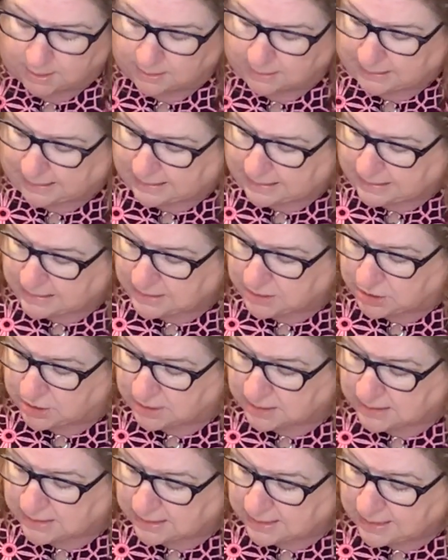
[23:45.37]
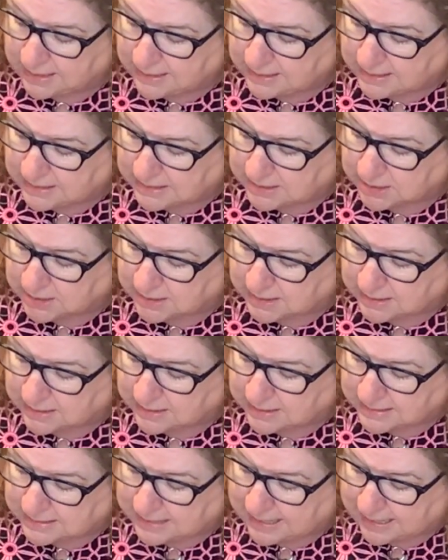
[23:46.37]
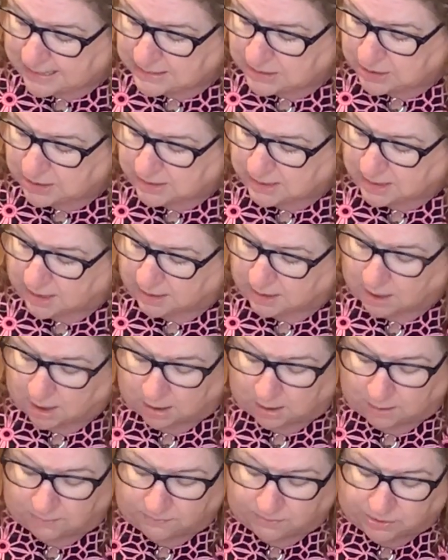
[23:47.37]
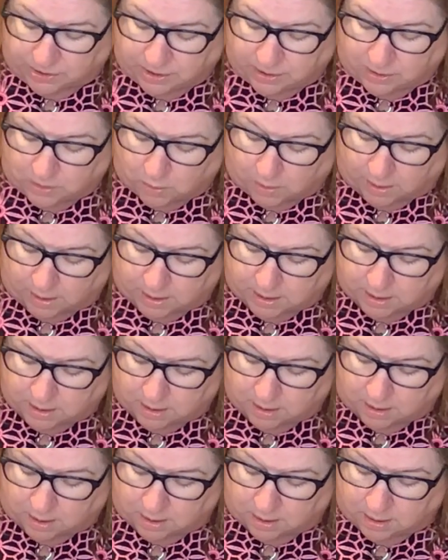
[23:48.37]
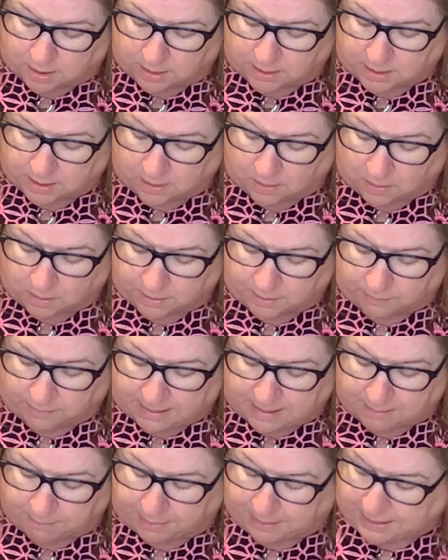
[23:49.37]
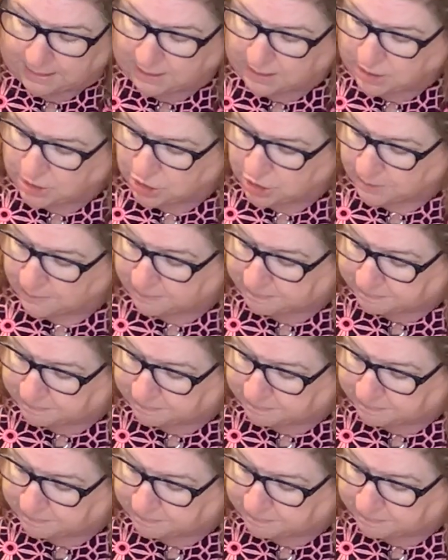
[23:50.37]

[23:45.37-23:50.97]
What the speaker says: Like this guy's just gone all over New York, you know, on a rampage.